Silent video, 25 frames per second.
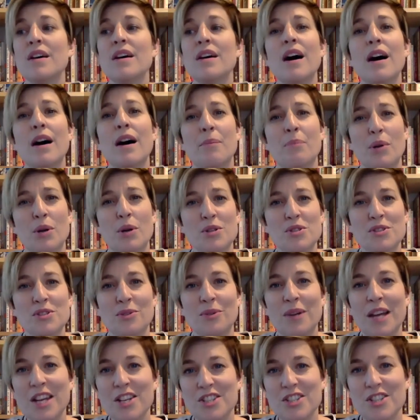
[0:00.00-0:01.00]
a
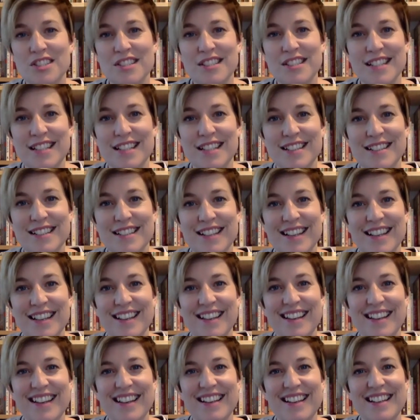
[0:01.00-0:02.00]
personal agency.
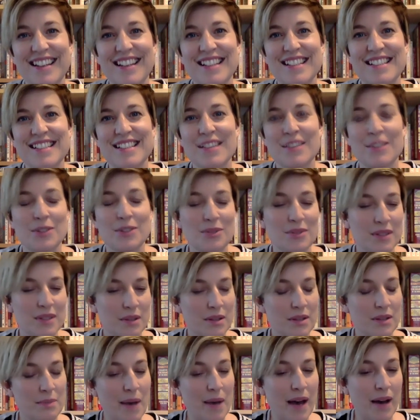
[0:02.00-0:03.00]
He's given you
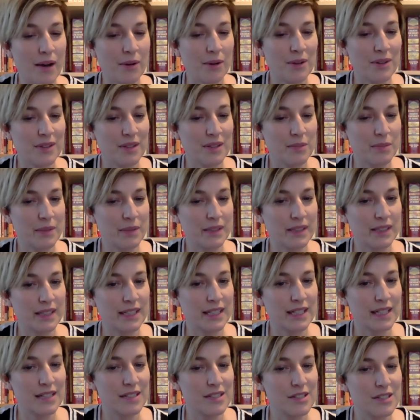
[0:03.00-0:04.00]
the power and the
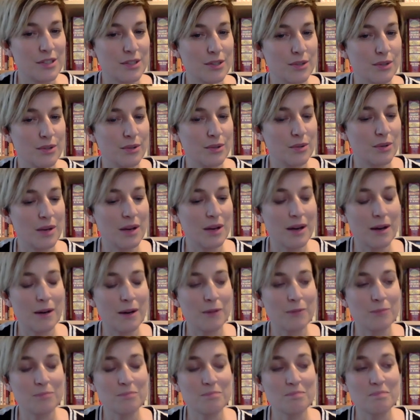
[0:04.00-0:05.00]
ability to
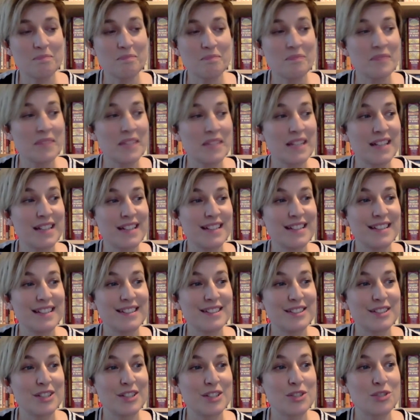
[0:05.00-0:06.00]

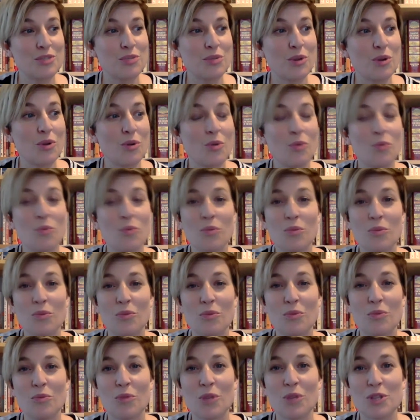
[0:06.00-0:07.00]
control
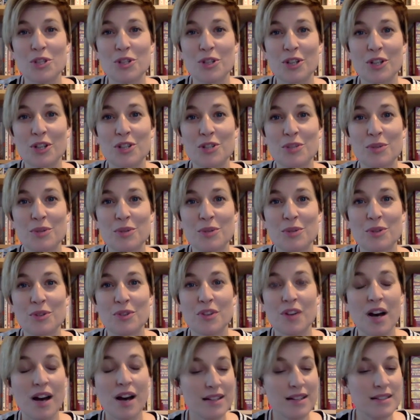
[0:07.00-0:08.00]
what you're going to do with your
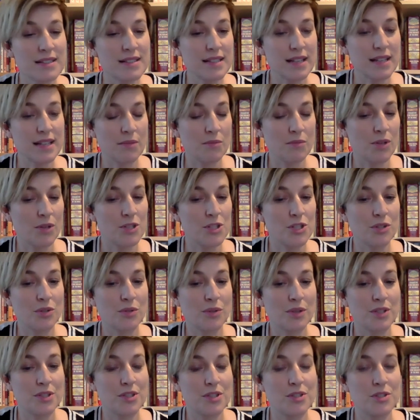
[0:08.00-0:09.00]
thoughts and what
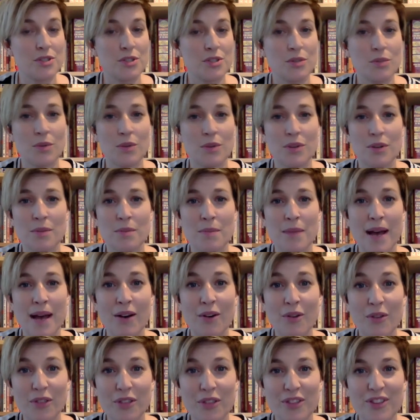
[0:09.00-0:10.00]
you're going to do with your
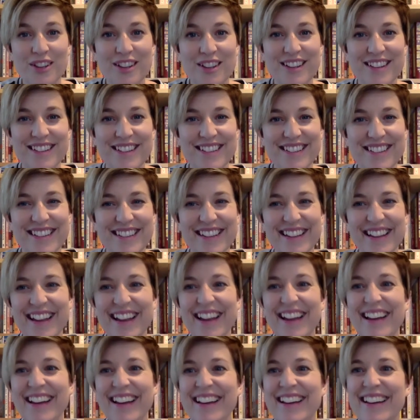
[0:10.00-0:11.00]
mouth,
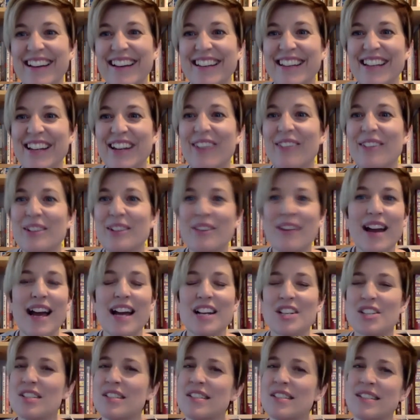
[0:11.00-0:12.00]
and your
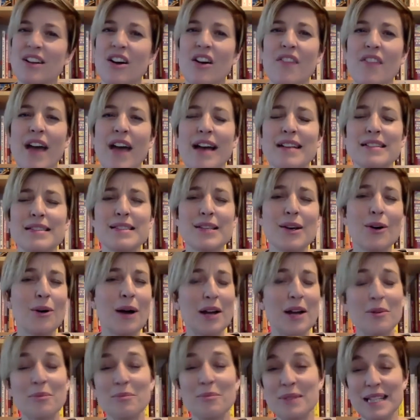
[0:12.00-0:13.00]
actions and all that. So
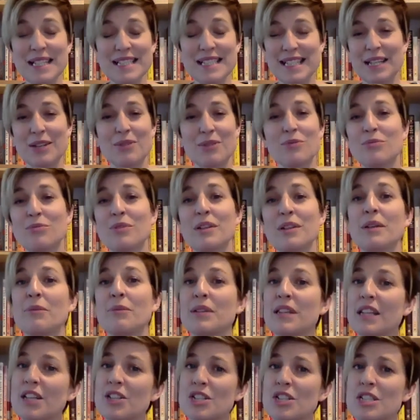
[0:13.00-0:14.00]
I don't need to get really
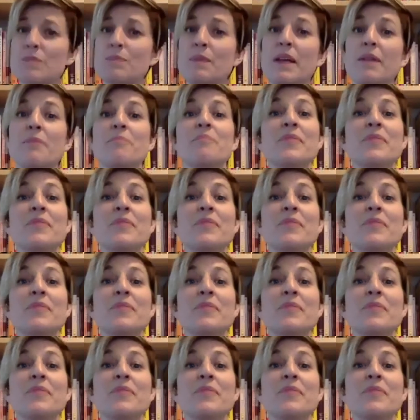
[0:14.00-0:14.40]
religious, but